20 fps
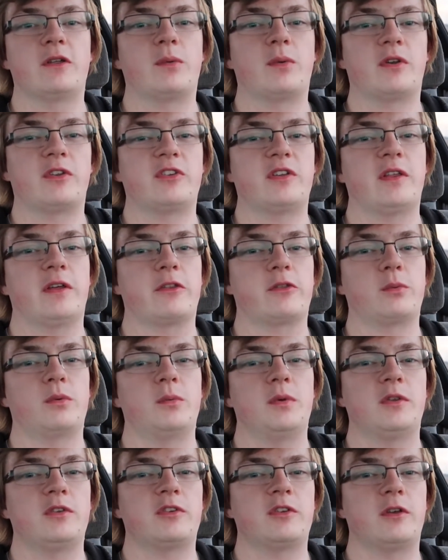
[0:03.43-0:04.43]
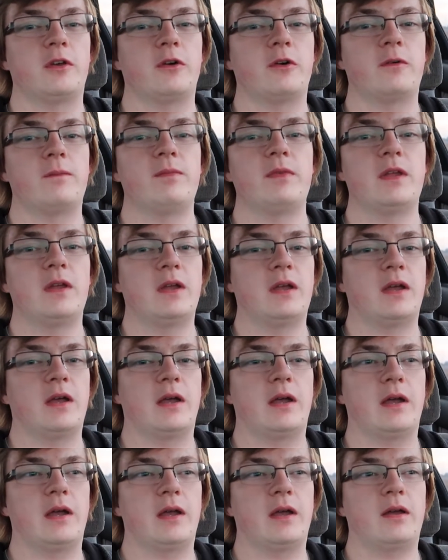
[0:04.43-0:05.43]
I want to say like 3 weeks ago,
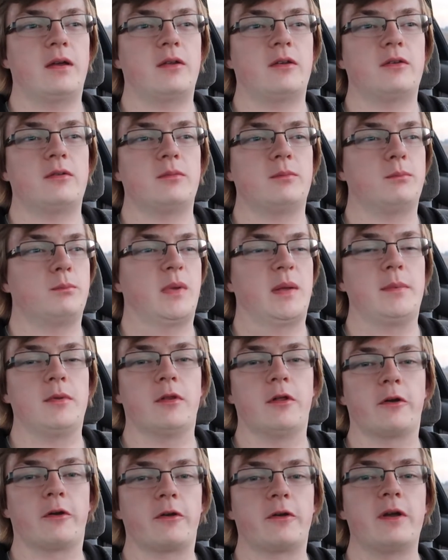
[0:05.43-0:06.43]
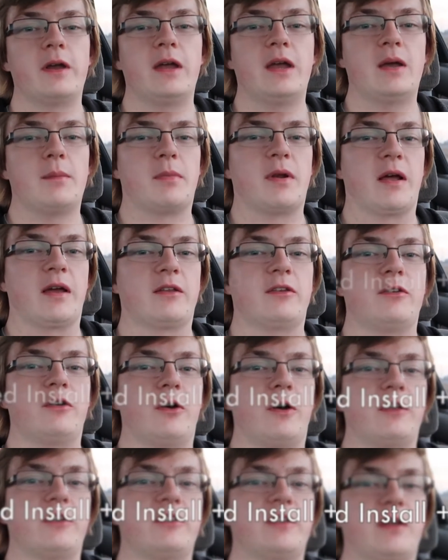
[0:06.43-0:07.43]
and maybe longer. But I
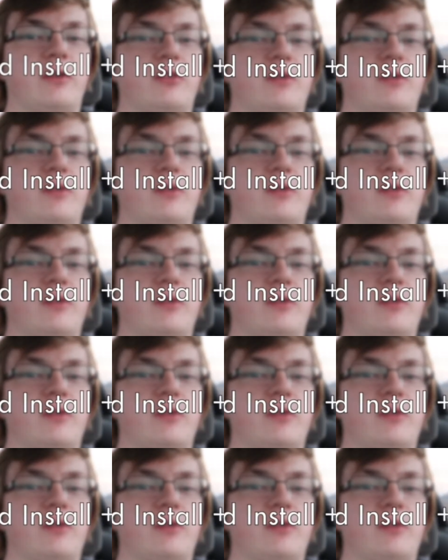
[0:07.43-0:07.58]
know I said I